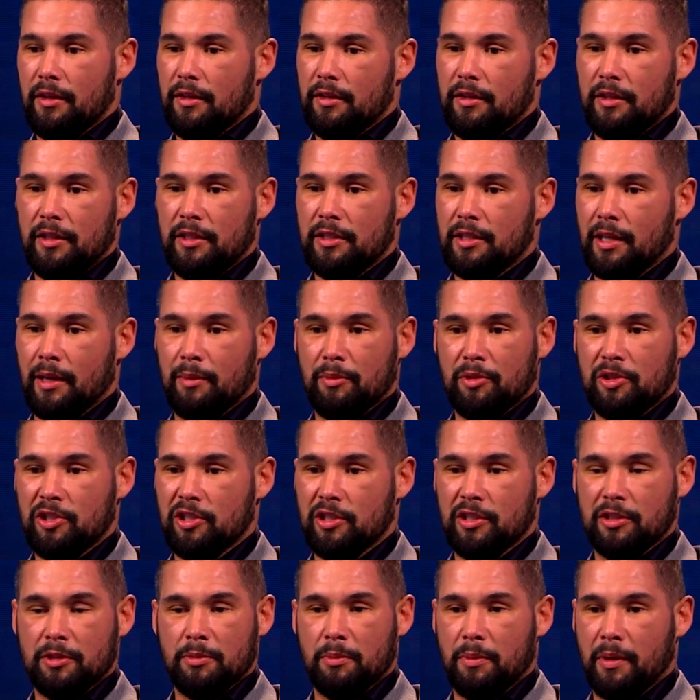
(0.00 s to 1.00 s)
these
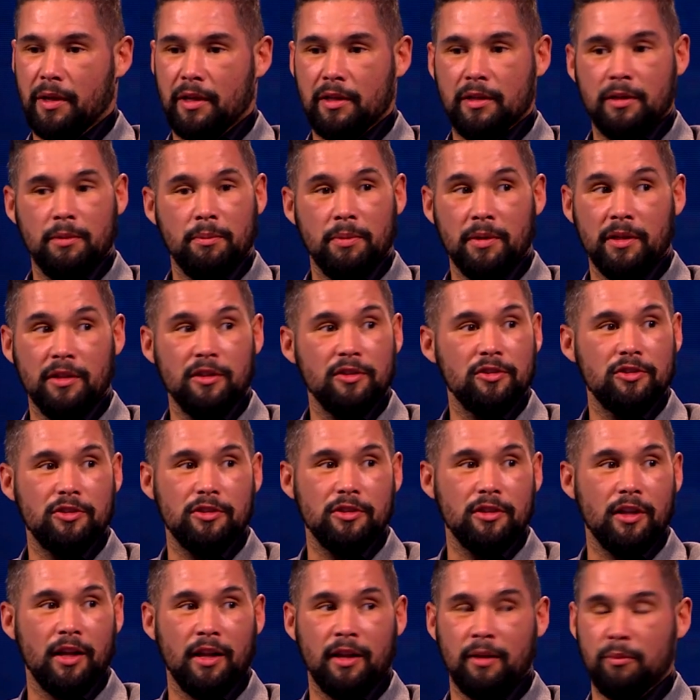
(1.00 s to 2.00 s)
amateurs isn't paying the bills
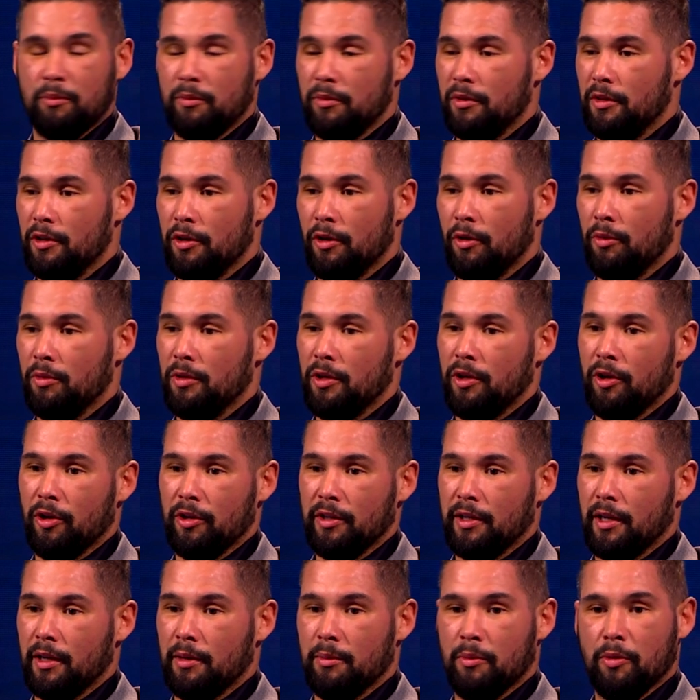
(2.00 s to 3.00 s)
and, and um, you know, we've got to
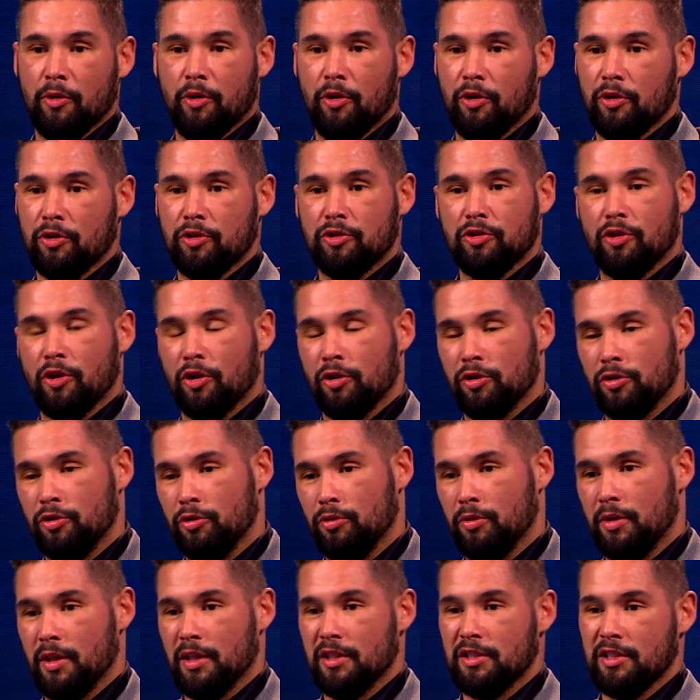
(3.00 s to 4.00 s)
get a mortgage, got to
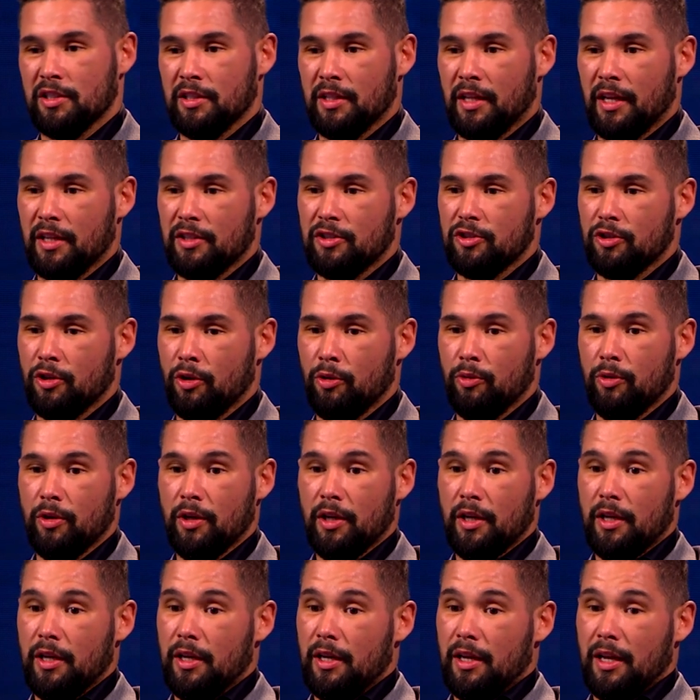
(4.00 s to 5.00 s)
do this and that. So
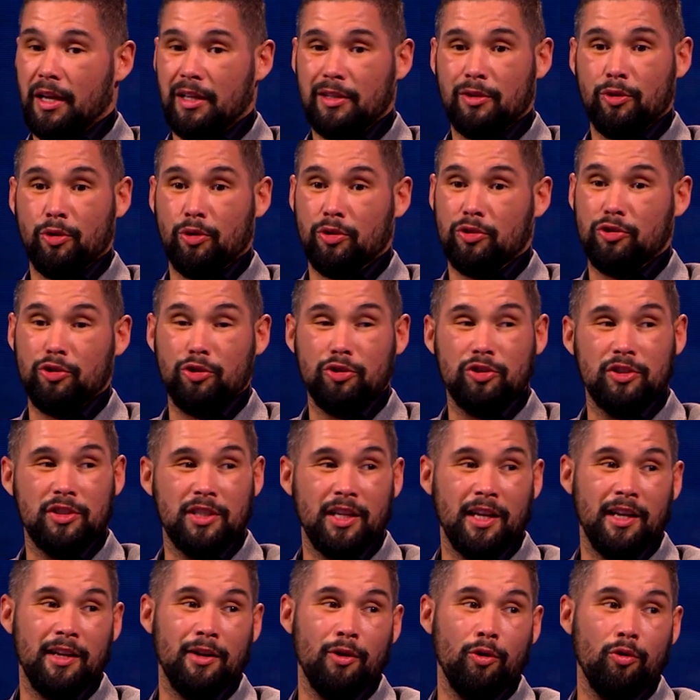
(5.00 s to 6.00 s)
I thought, just
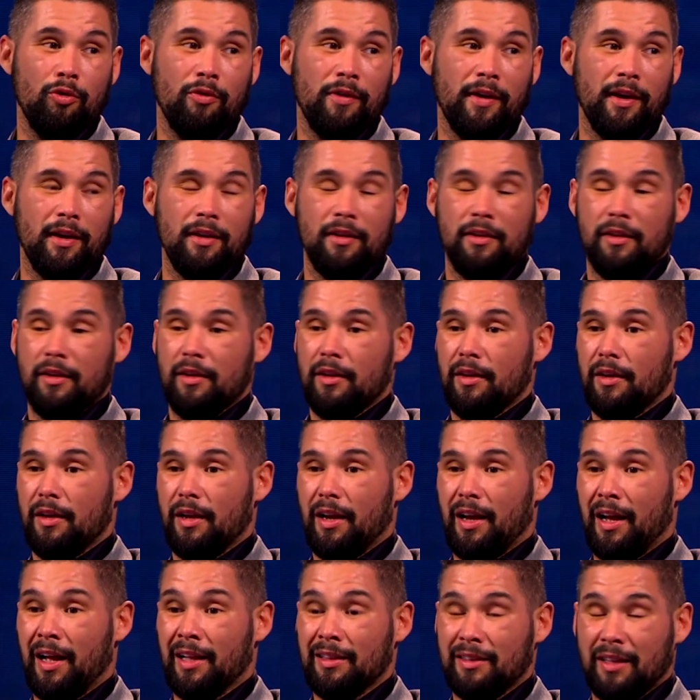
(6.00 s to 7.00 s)
turn over.
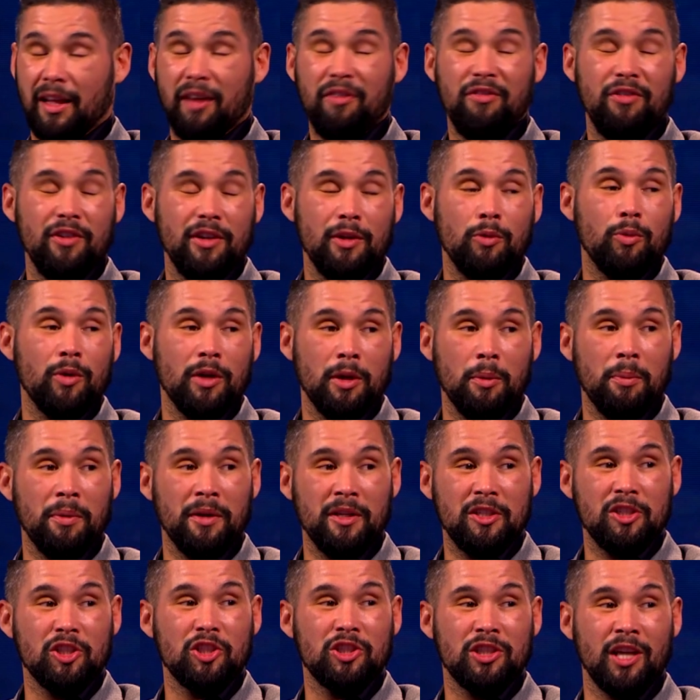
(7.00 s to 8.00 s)
I'd definitely win a
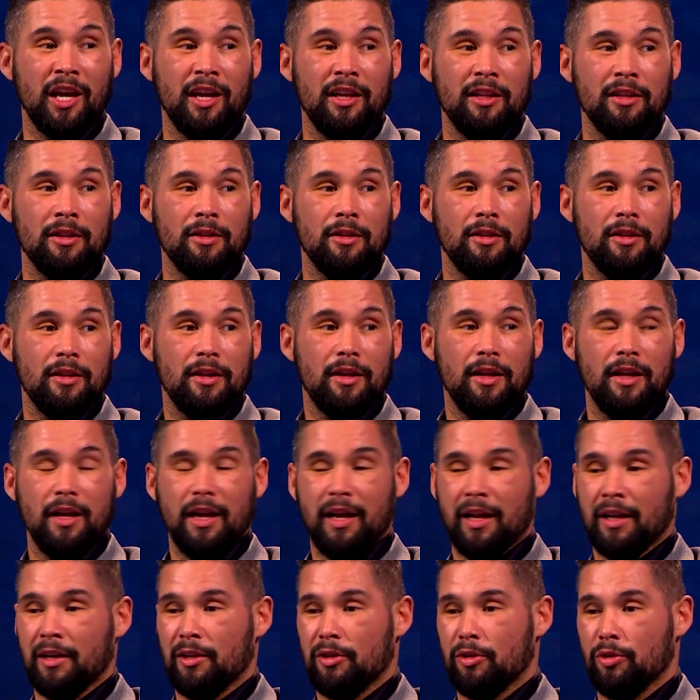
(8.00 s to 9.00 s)
British title.
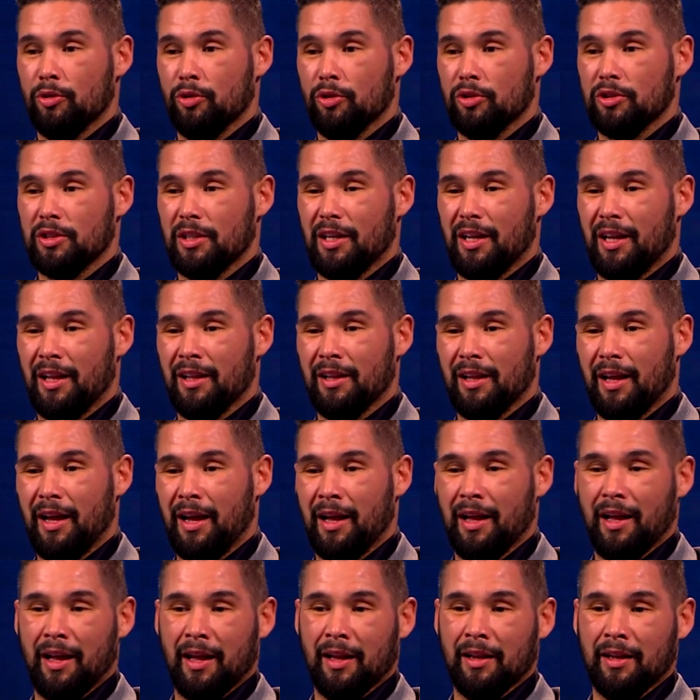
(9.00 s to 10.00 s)
And I thought, I'll,
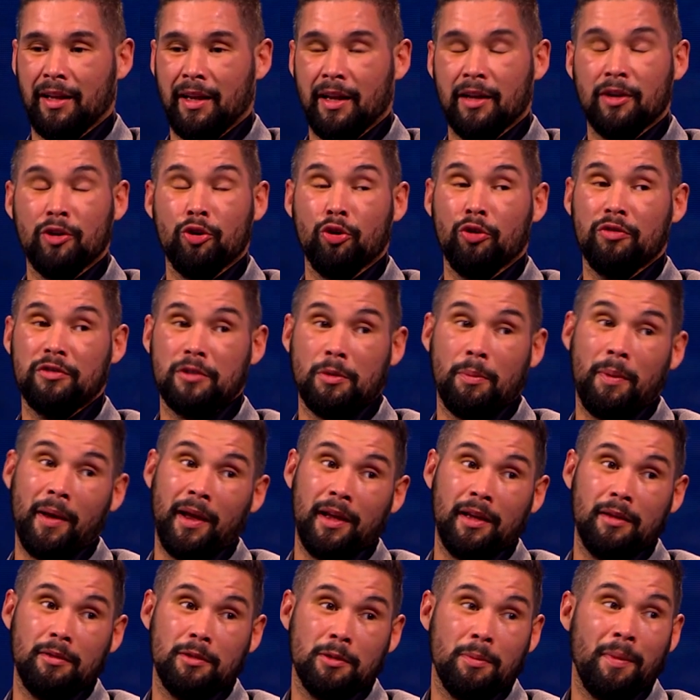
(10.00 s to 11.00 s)
I'll earn enough to
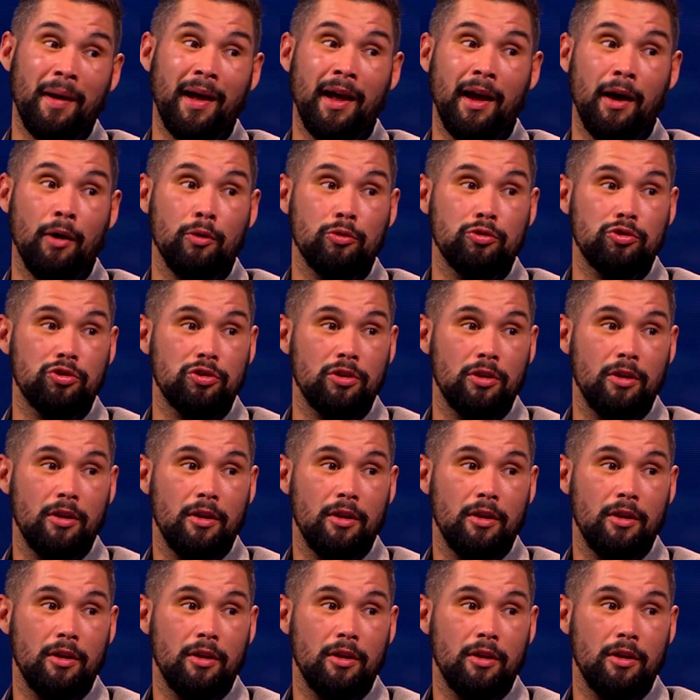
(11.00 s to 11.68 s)
pay to buy a house.